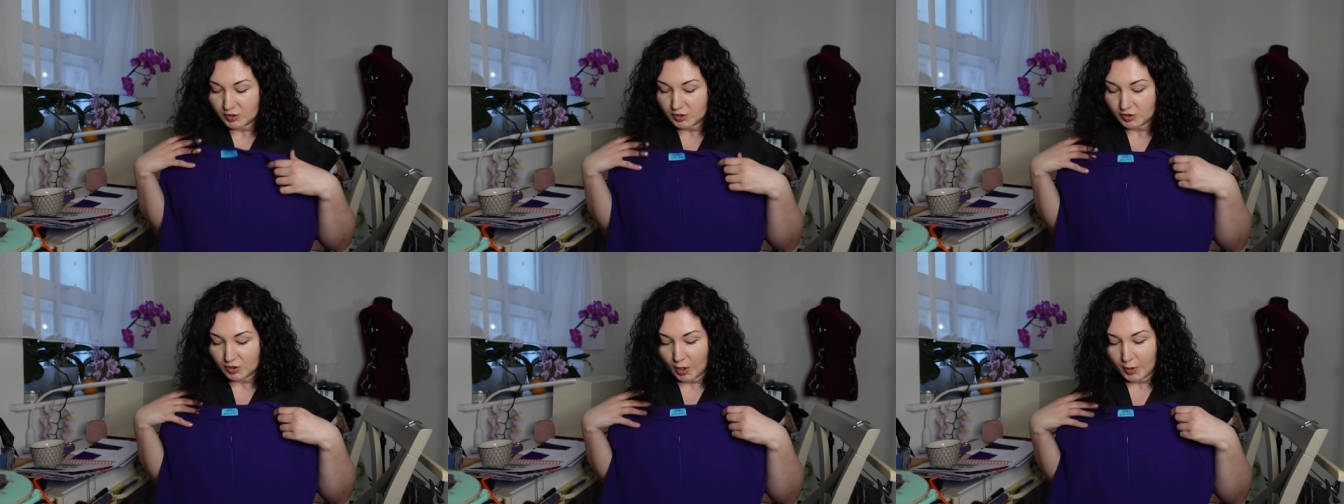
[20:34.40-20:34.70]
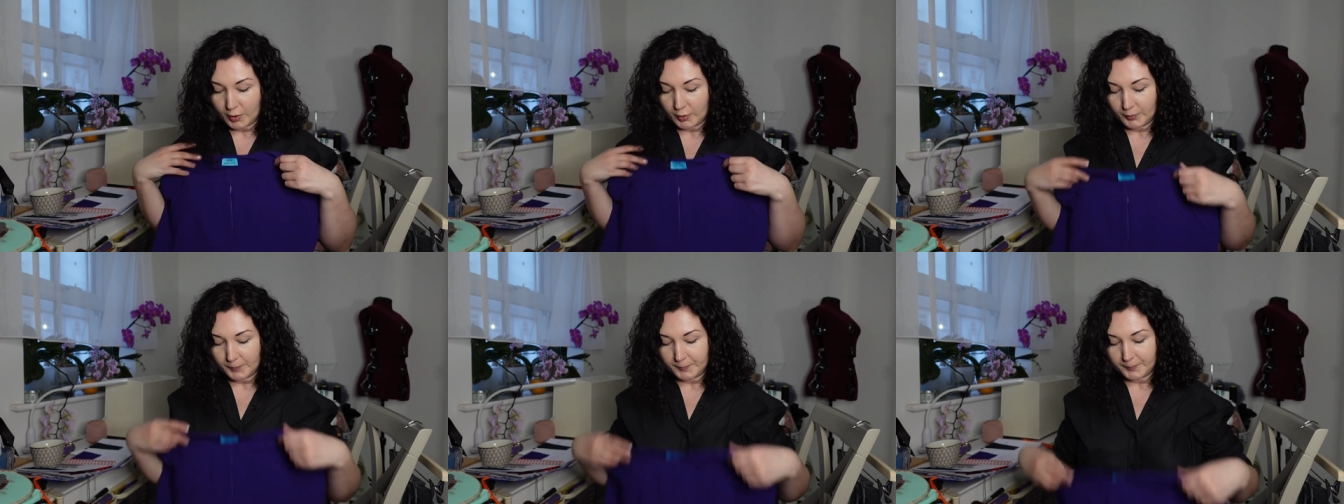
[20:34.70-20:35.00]

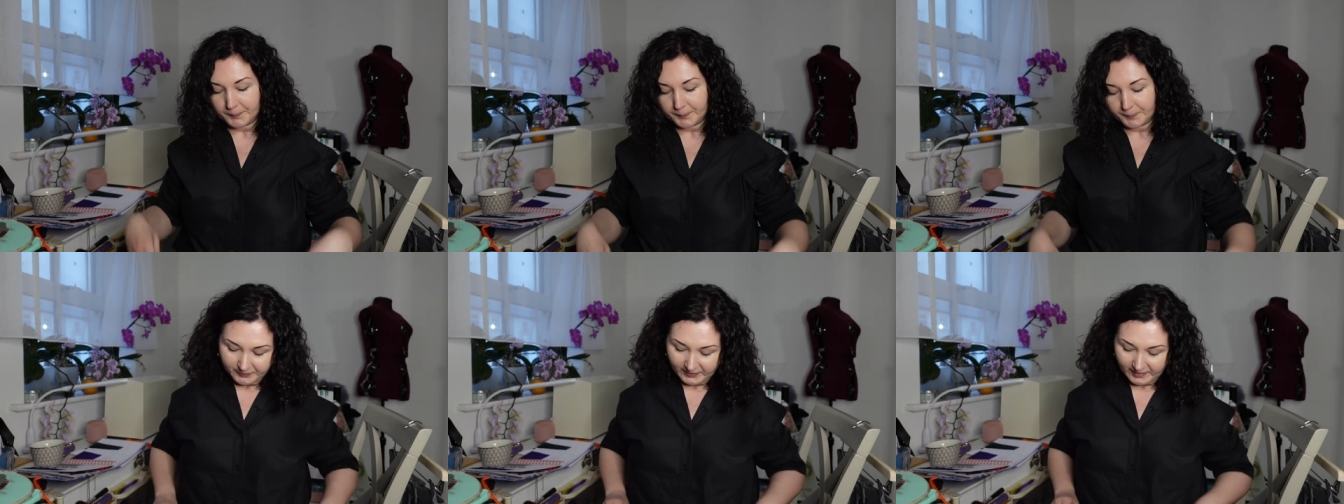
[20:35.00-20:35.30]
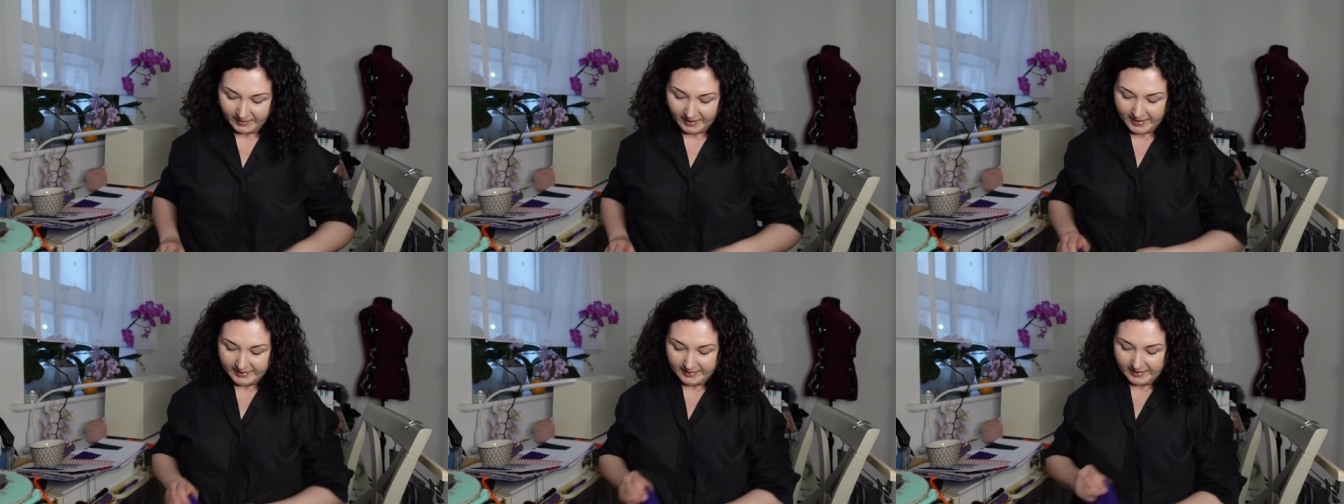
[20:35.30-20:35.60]
so
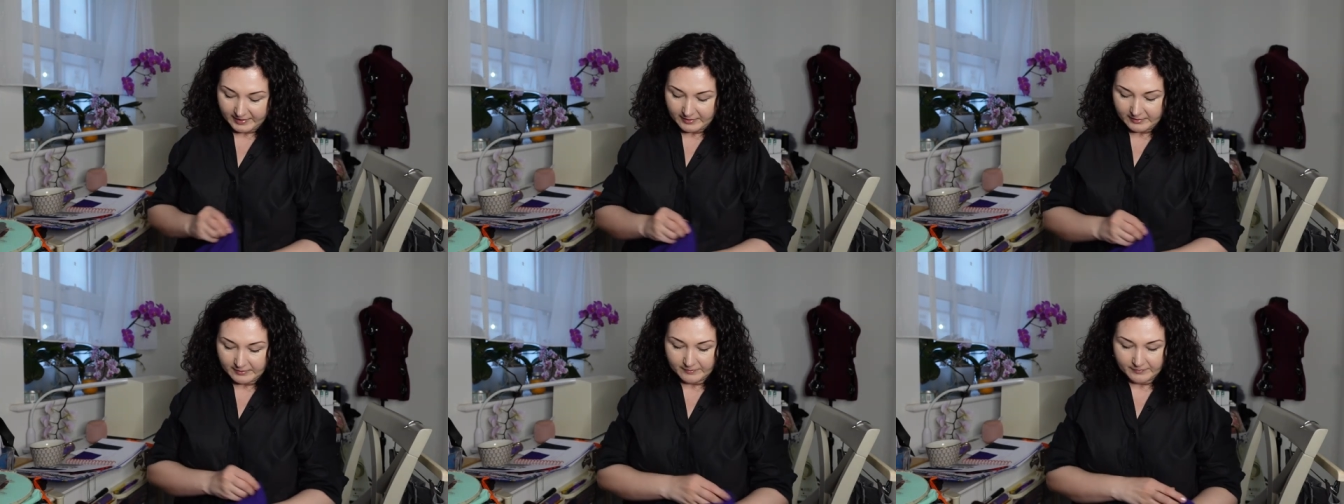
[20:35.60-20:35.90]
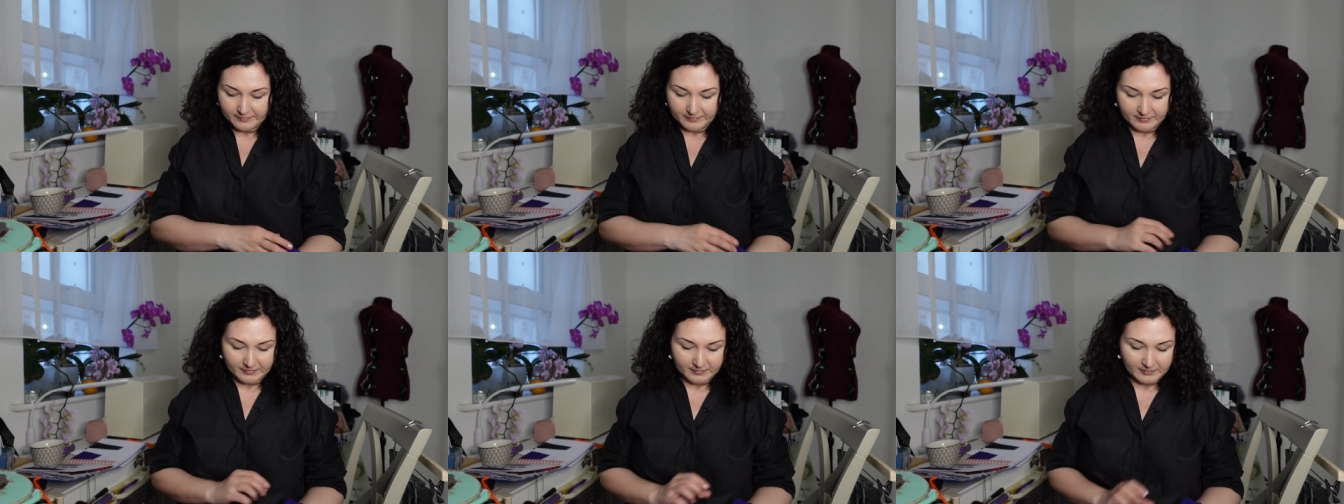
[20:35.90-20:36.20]
again
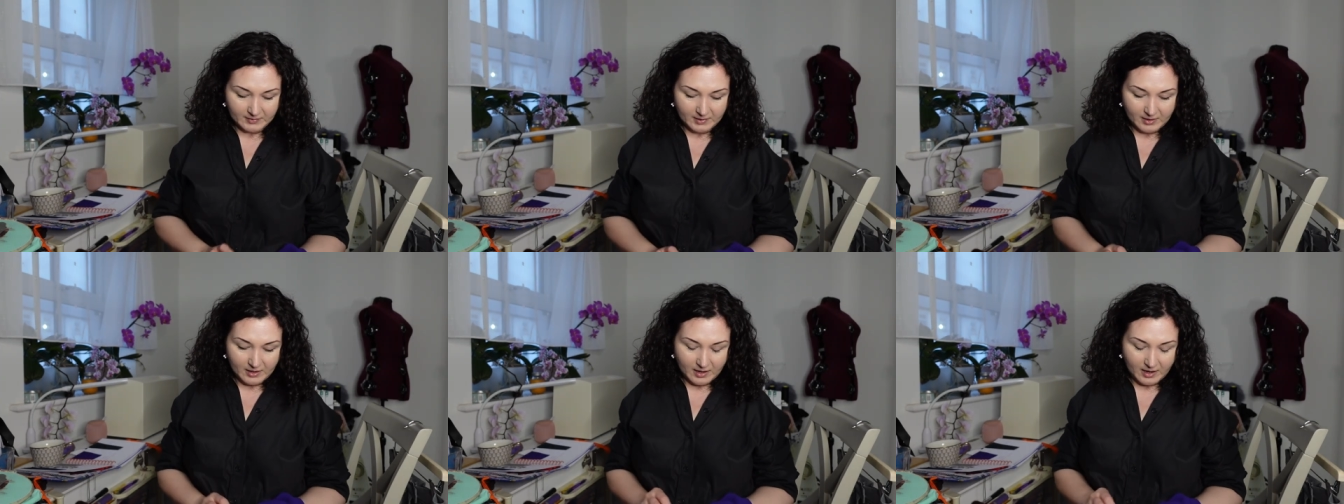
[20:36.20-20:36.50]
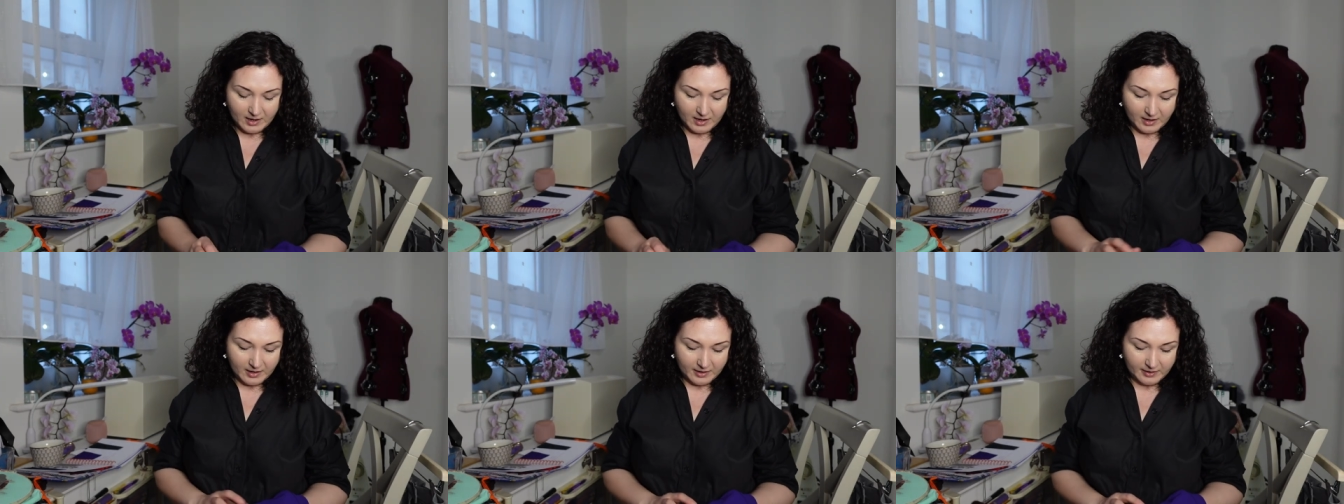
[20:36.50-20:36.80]

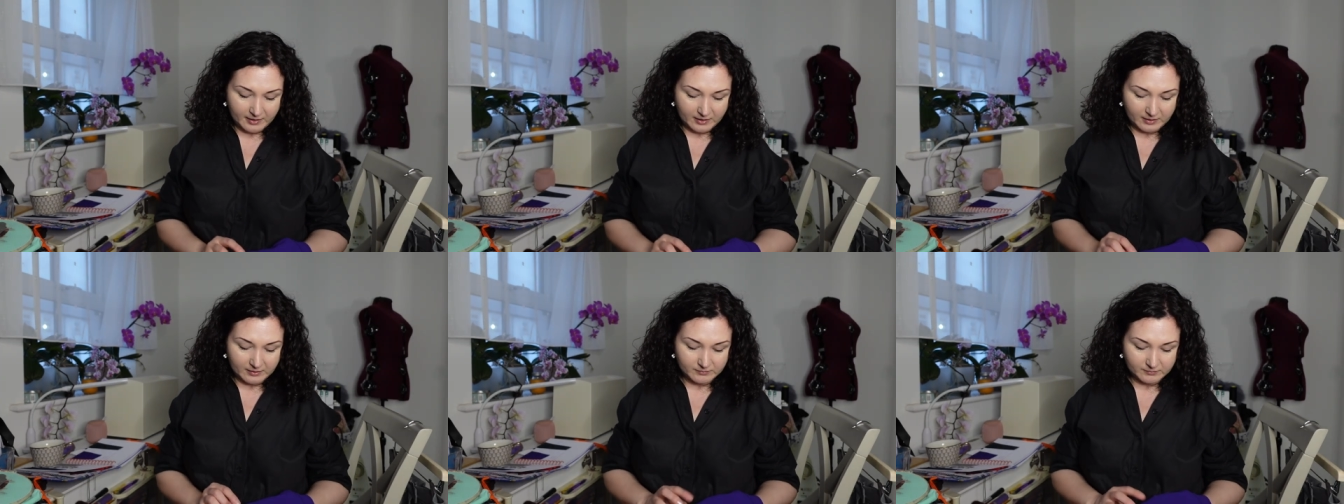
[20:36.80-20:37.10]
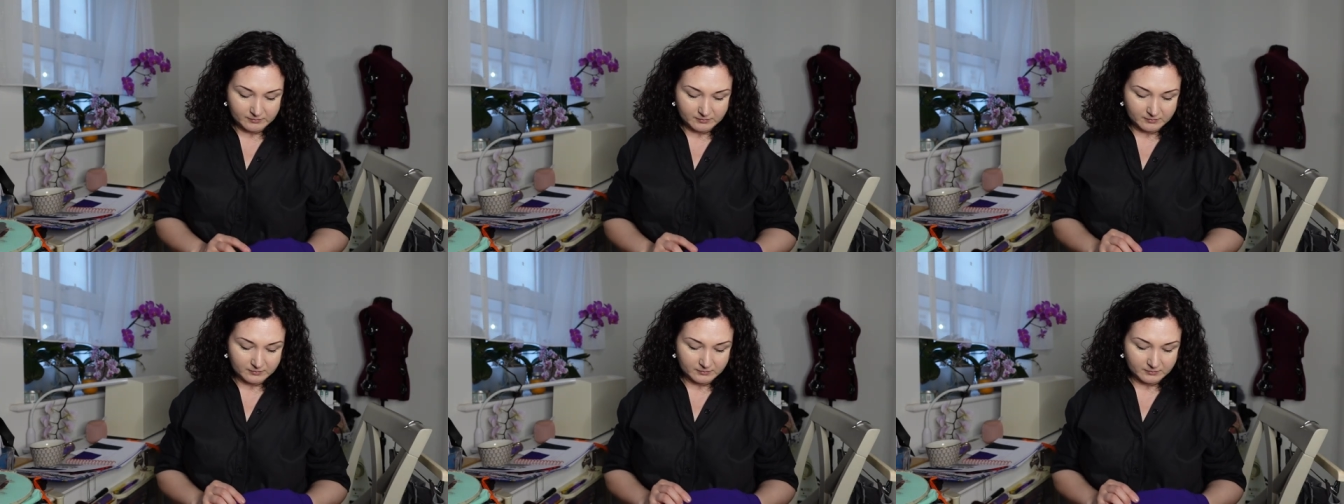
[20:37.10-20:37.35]
I